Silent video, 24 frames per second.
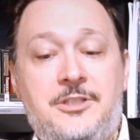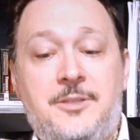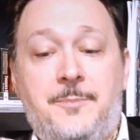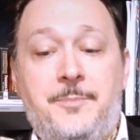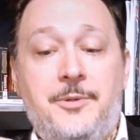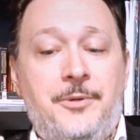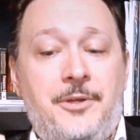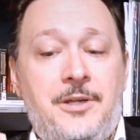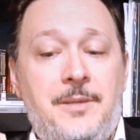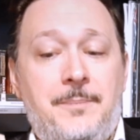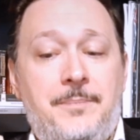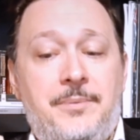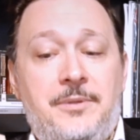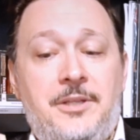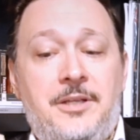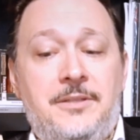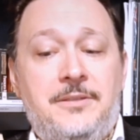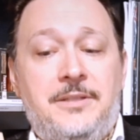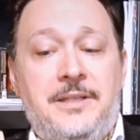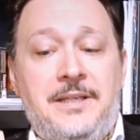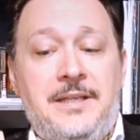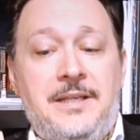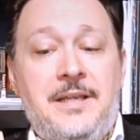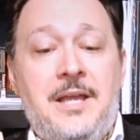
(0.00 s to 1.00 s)
To put it
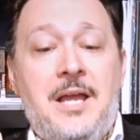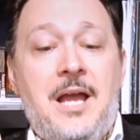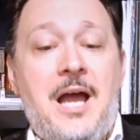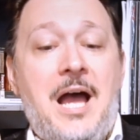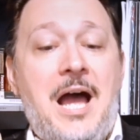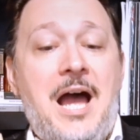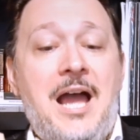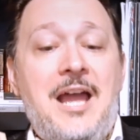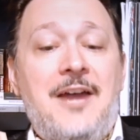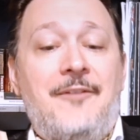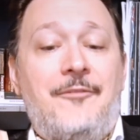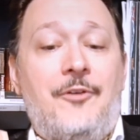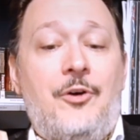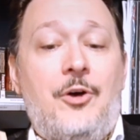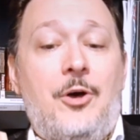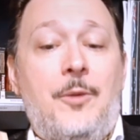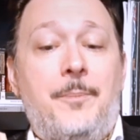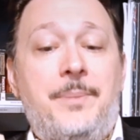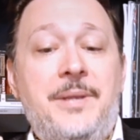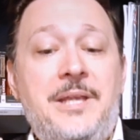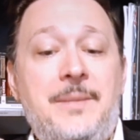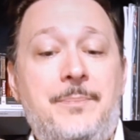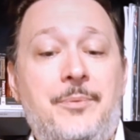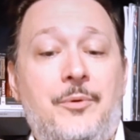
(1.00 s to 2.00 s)
bluntly, I of
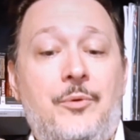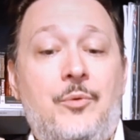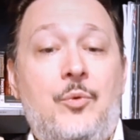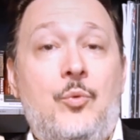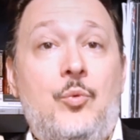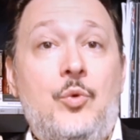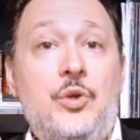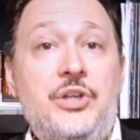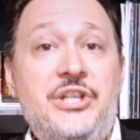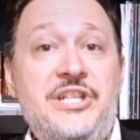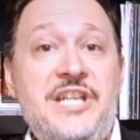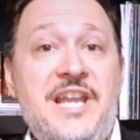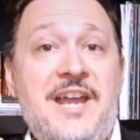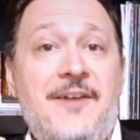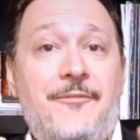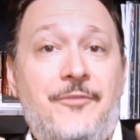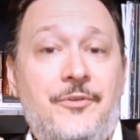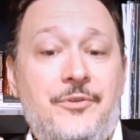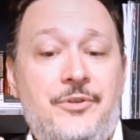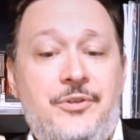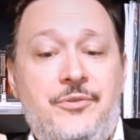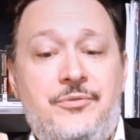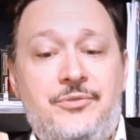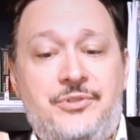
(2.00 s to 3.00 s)
all people would
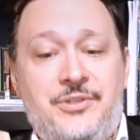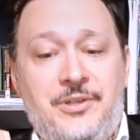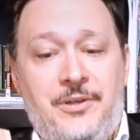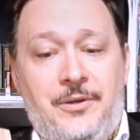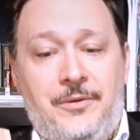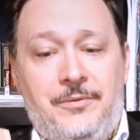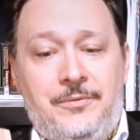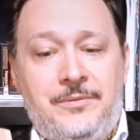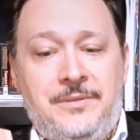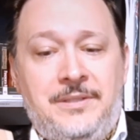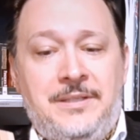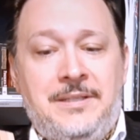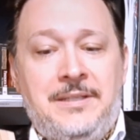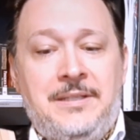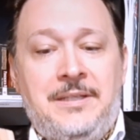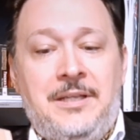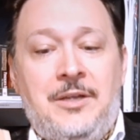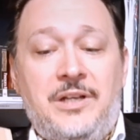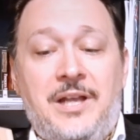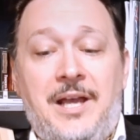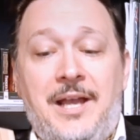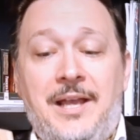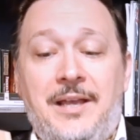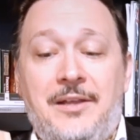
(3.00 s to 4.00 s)
never do so.
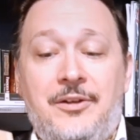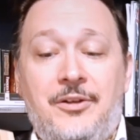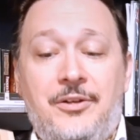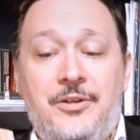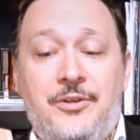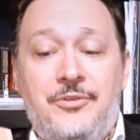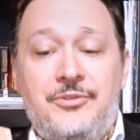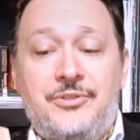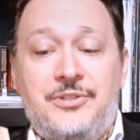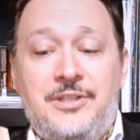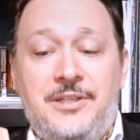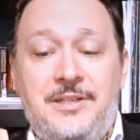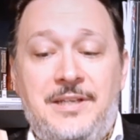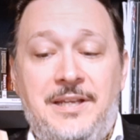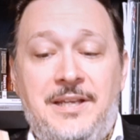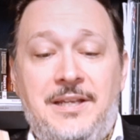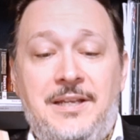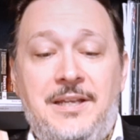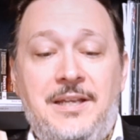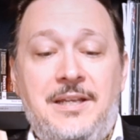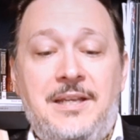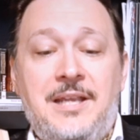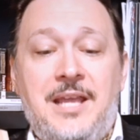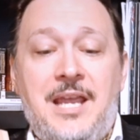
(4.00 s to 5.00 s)
When I introduced the
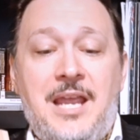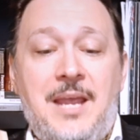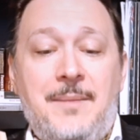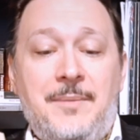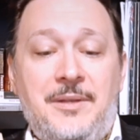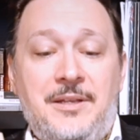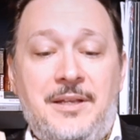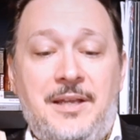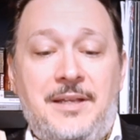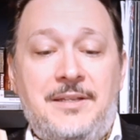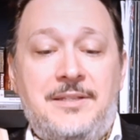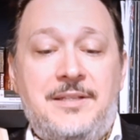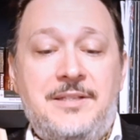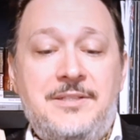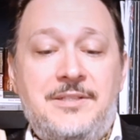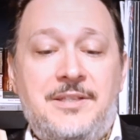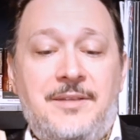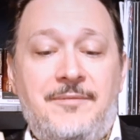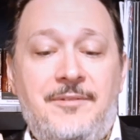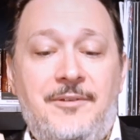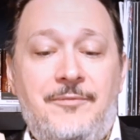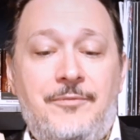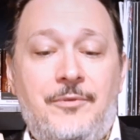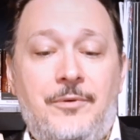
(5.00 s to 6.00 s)
D&D game in
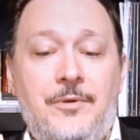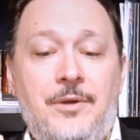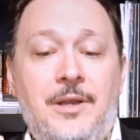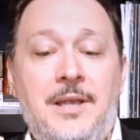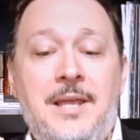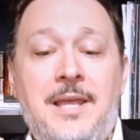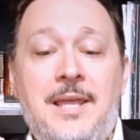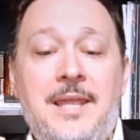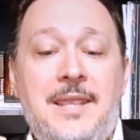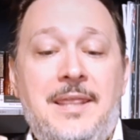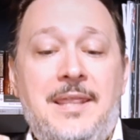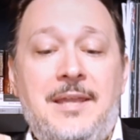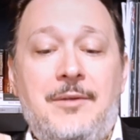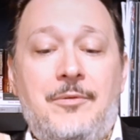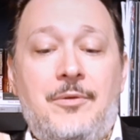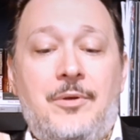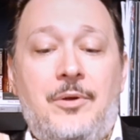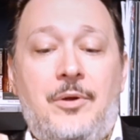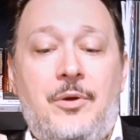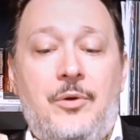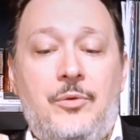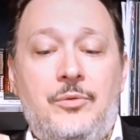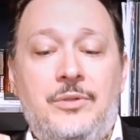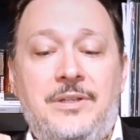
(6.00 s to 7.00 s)
1974, there
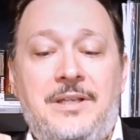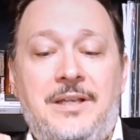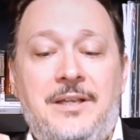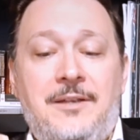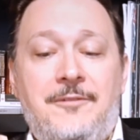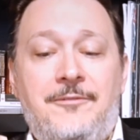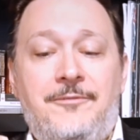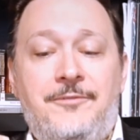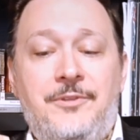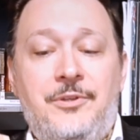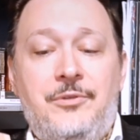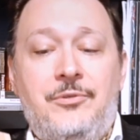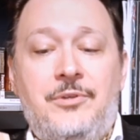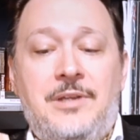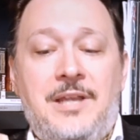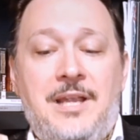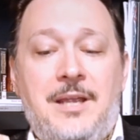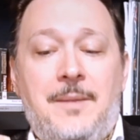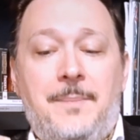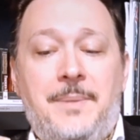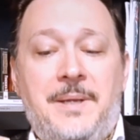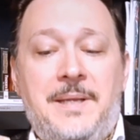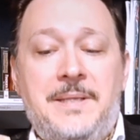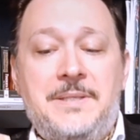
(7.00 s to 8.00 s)
were only a few
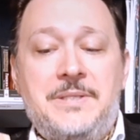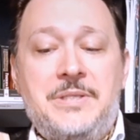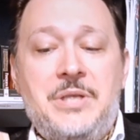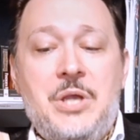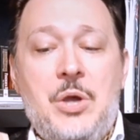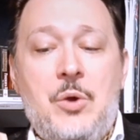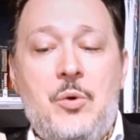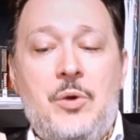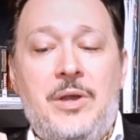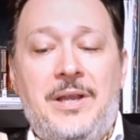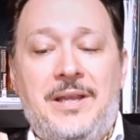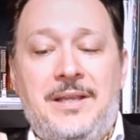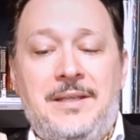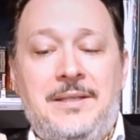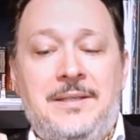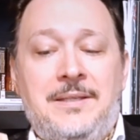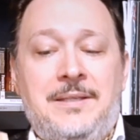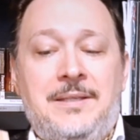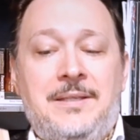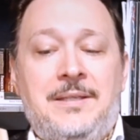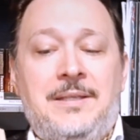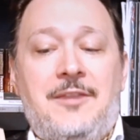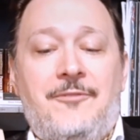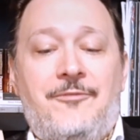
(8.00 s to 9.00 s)
campaigns going.
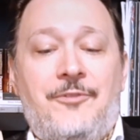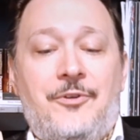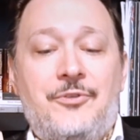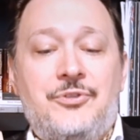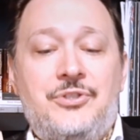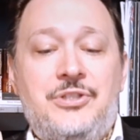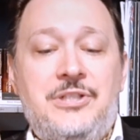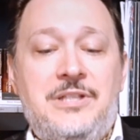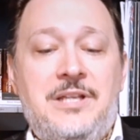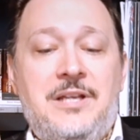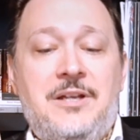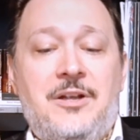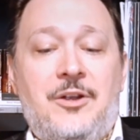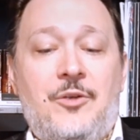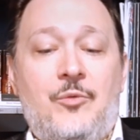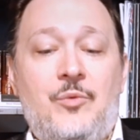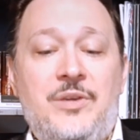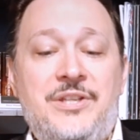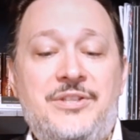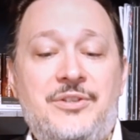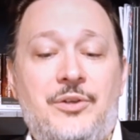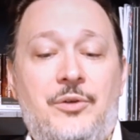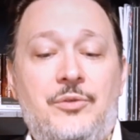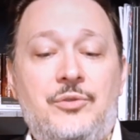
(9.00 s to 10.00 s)
And the first year,
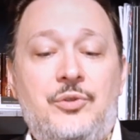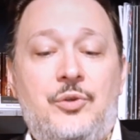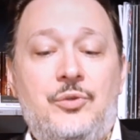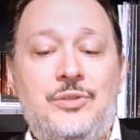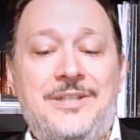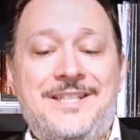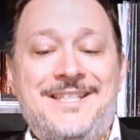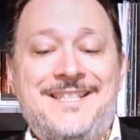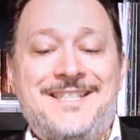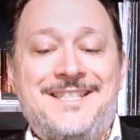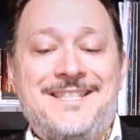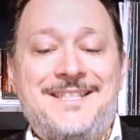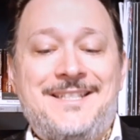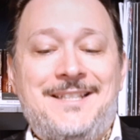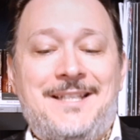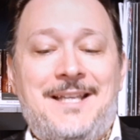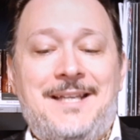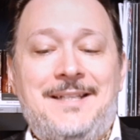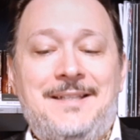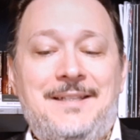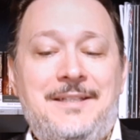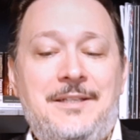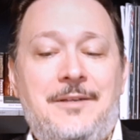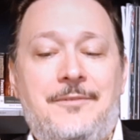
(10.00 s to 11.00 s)
we sold only
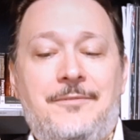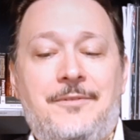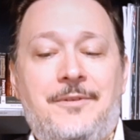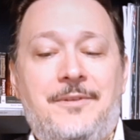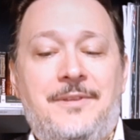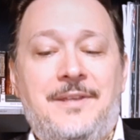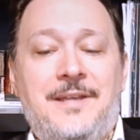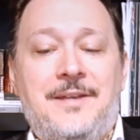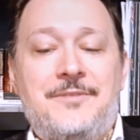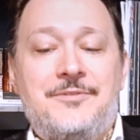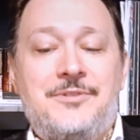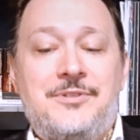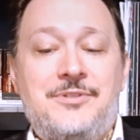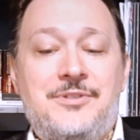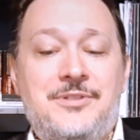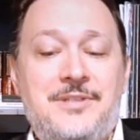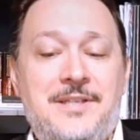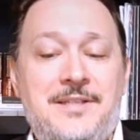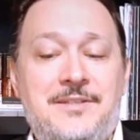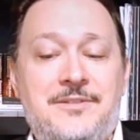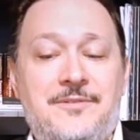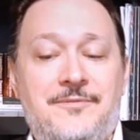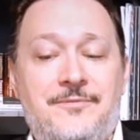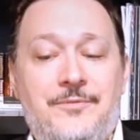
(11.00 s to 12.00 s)
slightly over 1,000
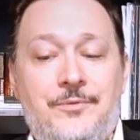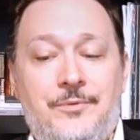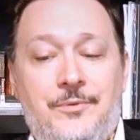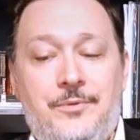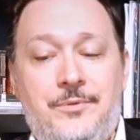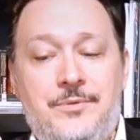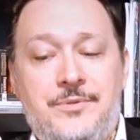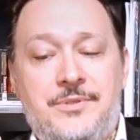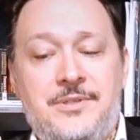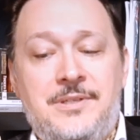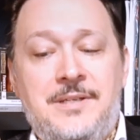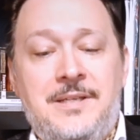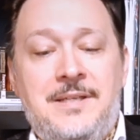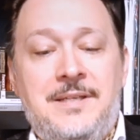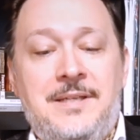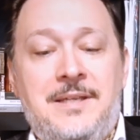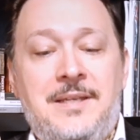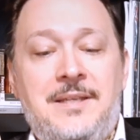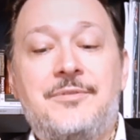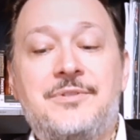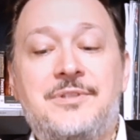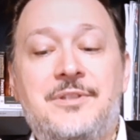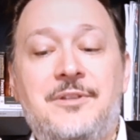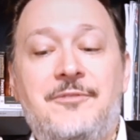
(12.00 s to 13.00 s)
sets of rules.
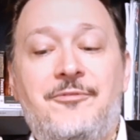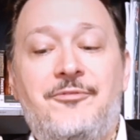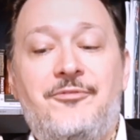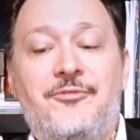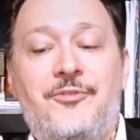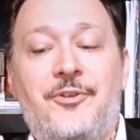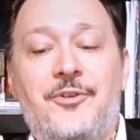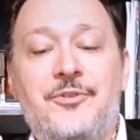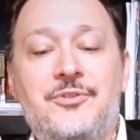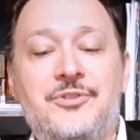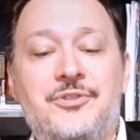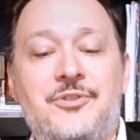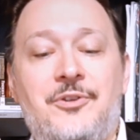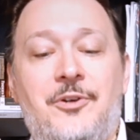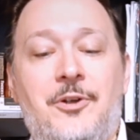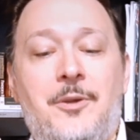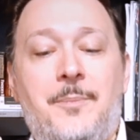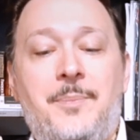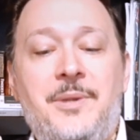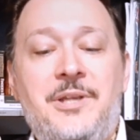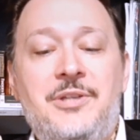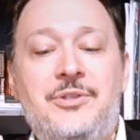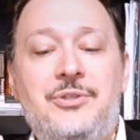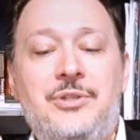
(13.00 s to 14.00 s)
That was the first
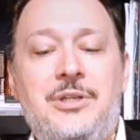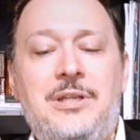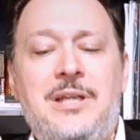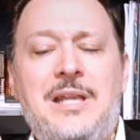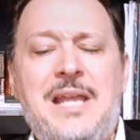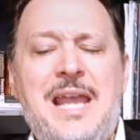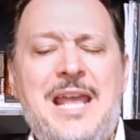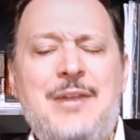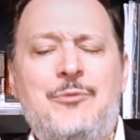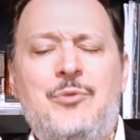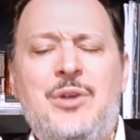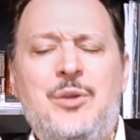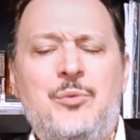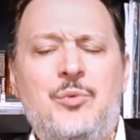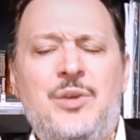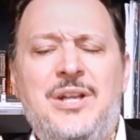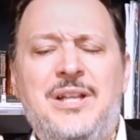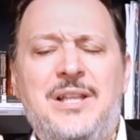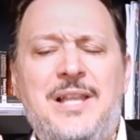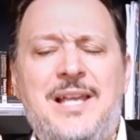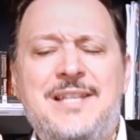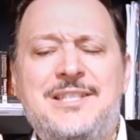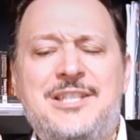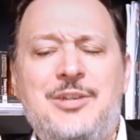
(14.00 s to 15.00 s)
RPG, and we
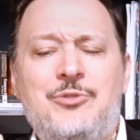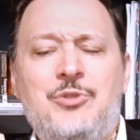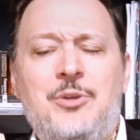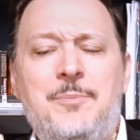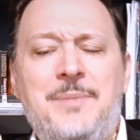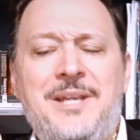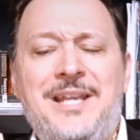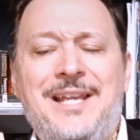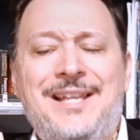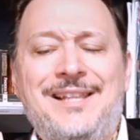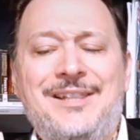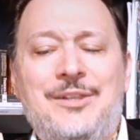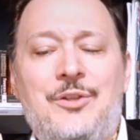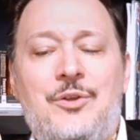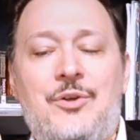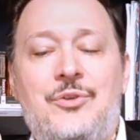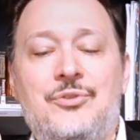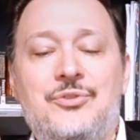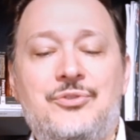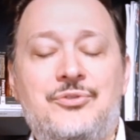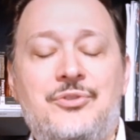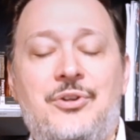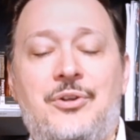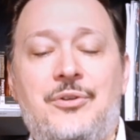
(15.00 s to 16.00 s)
realized it would be a
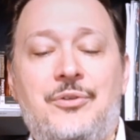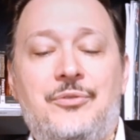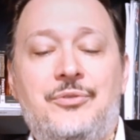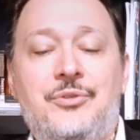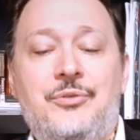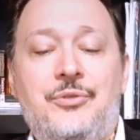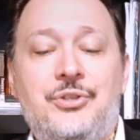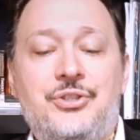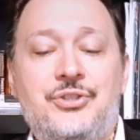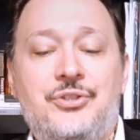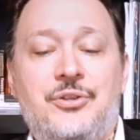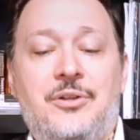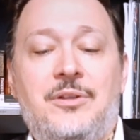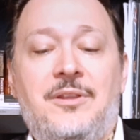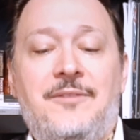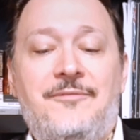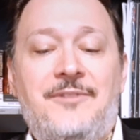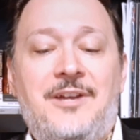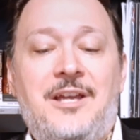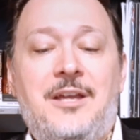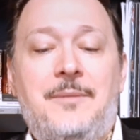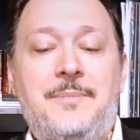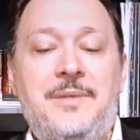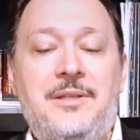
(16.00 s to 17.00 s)
long struggle to assure
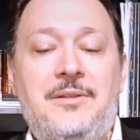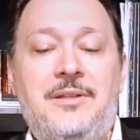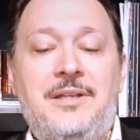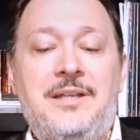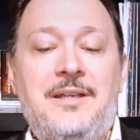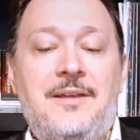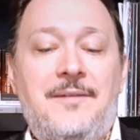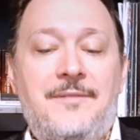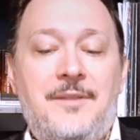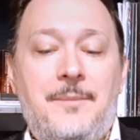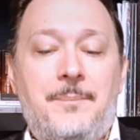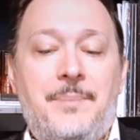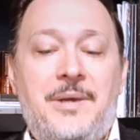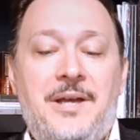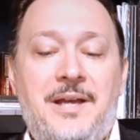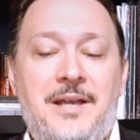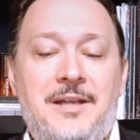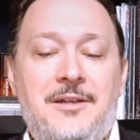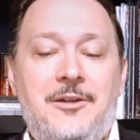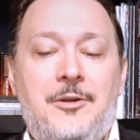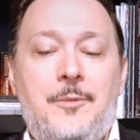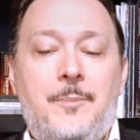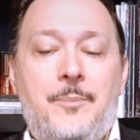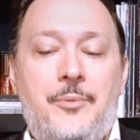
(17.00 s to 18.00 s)
the viability of the
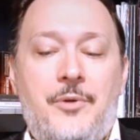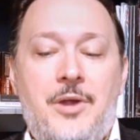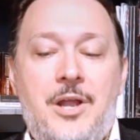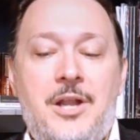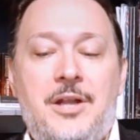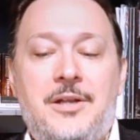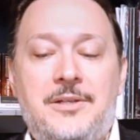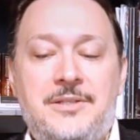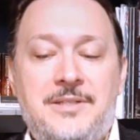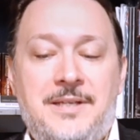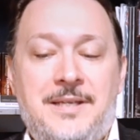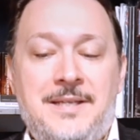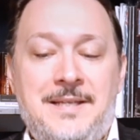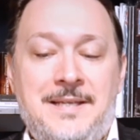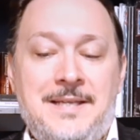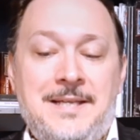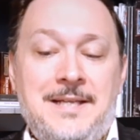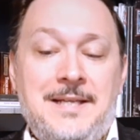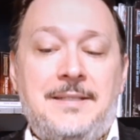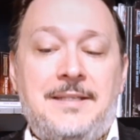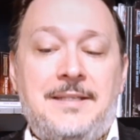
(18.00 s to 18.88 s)
pioneer product.